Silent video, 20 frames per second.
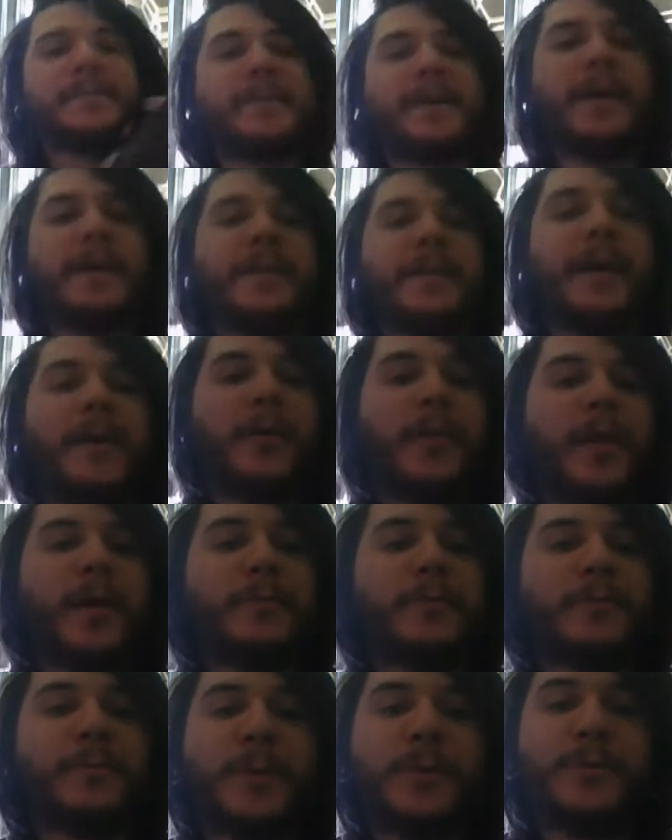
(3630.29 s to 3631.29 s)
is, I doubt I'll
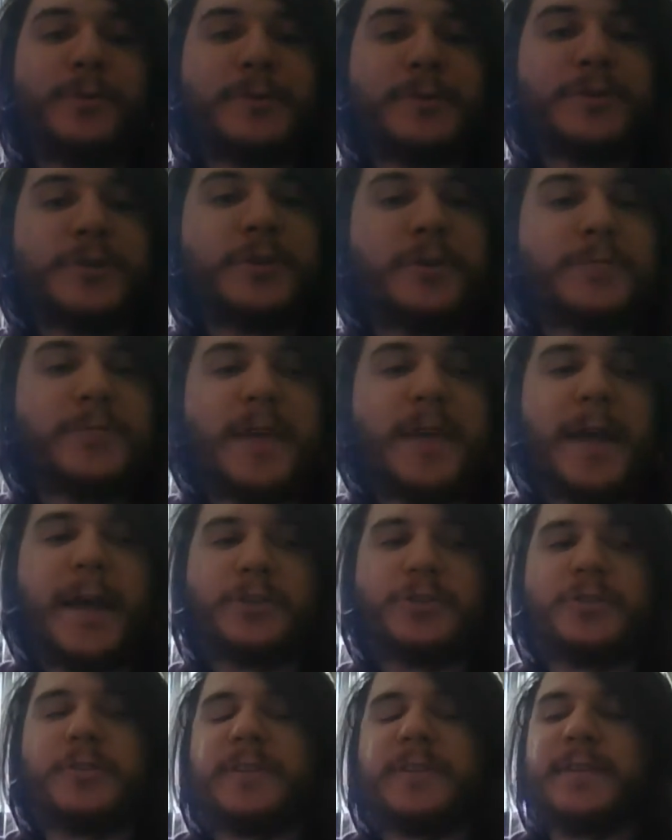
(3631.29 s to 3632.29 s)
ever be rich enough to
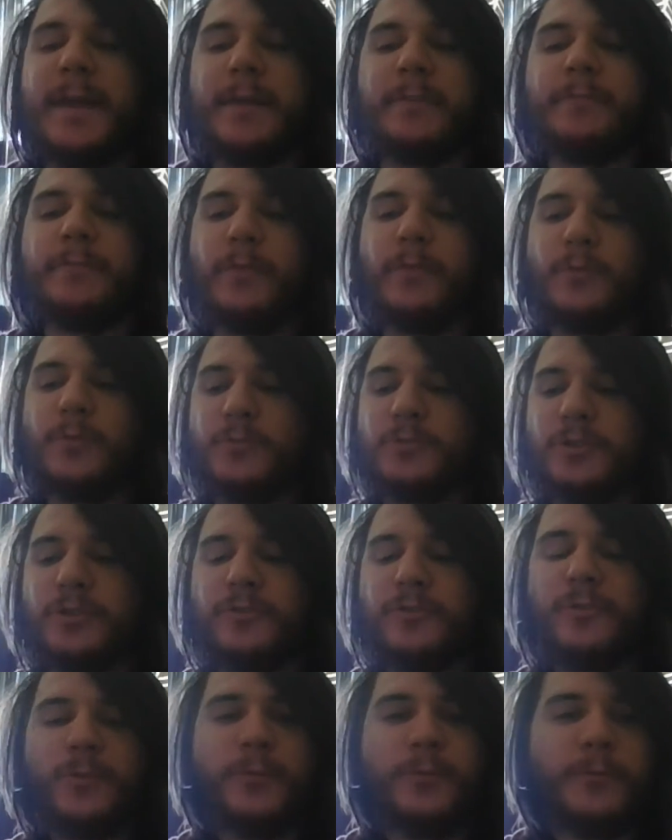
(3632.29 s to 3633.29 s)
actually divulge
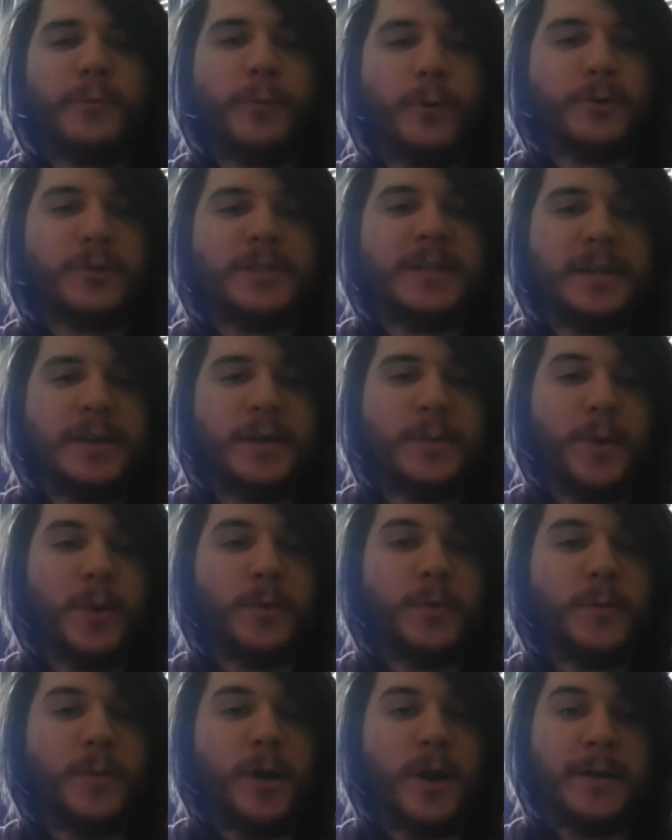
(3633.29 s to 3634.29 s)
full force into
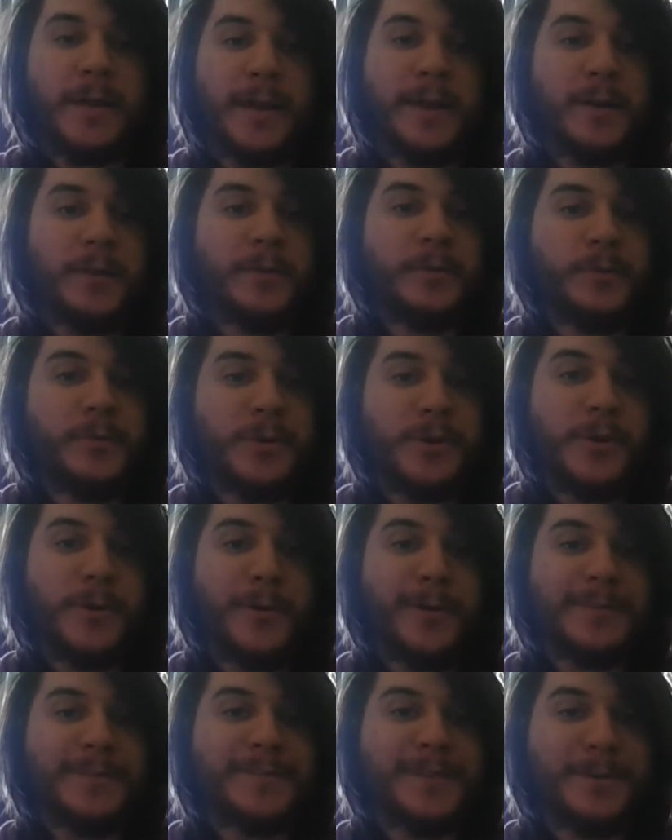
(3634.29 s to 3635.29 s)
Pokemon and
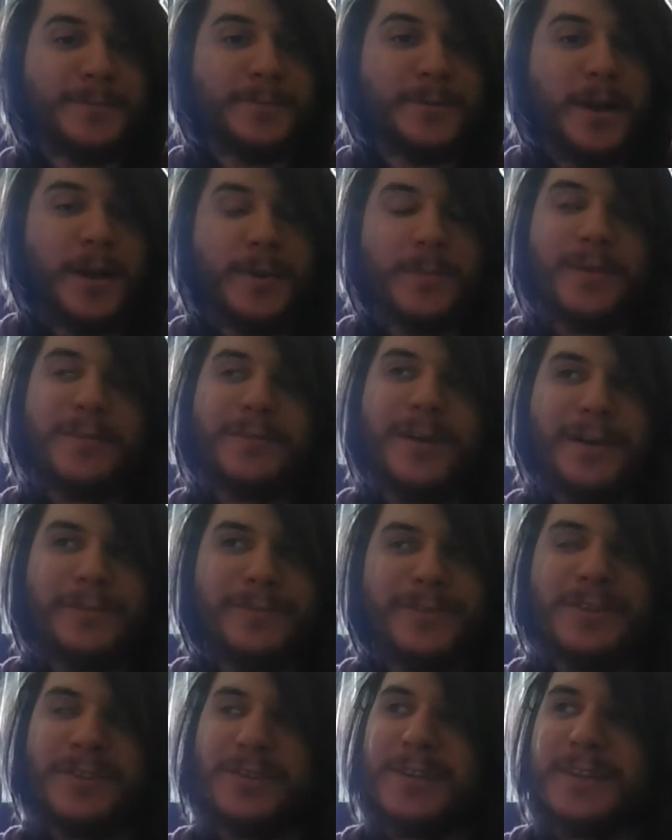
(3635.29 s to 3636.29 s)
Yu-Gi-Oh! At the same time. If I
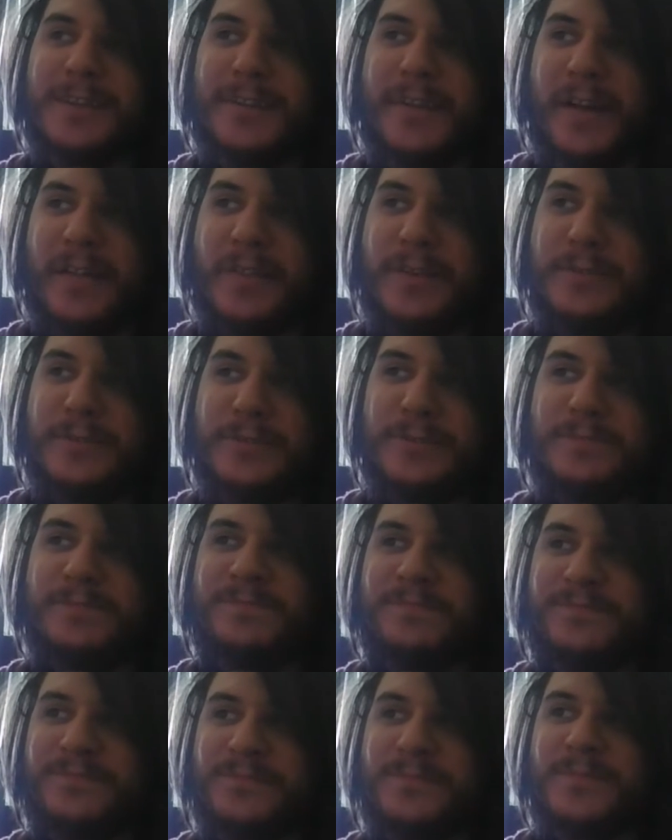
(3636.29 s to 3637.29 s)
ever do get to that level,
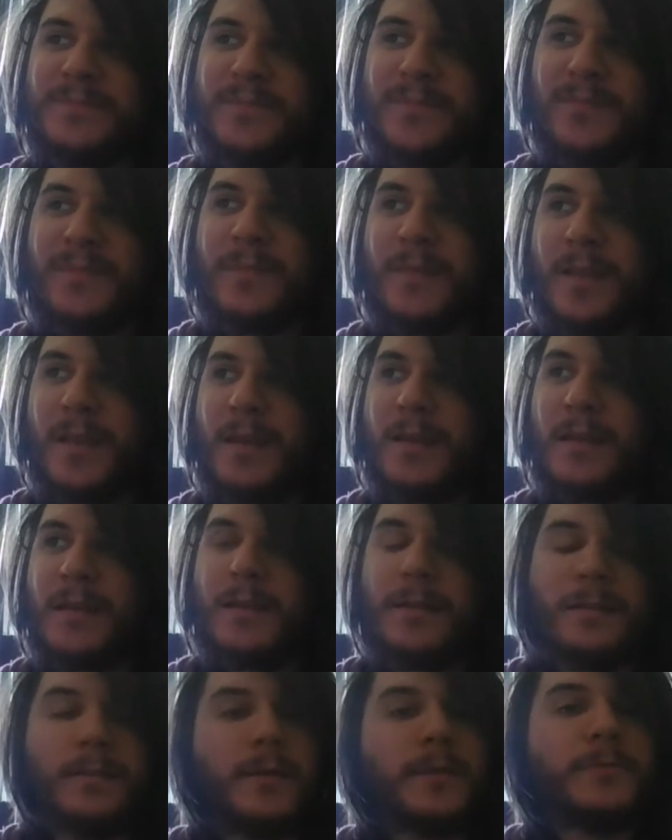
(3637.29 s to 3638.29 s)

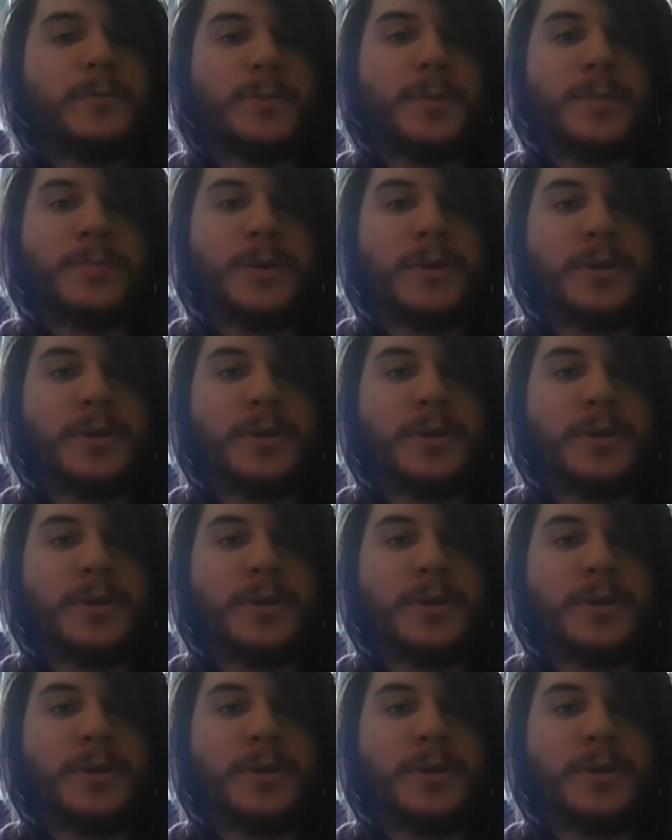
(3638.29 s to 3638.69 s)
that would be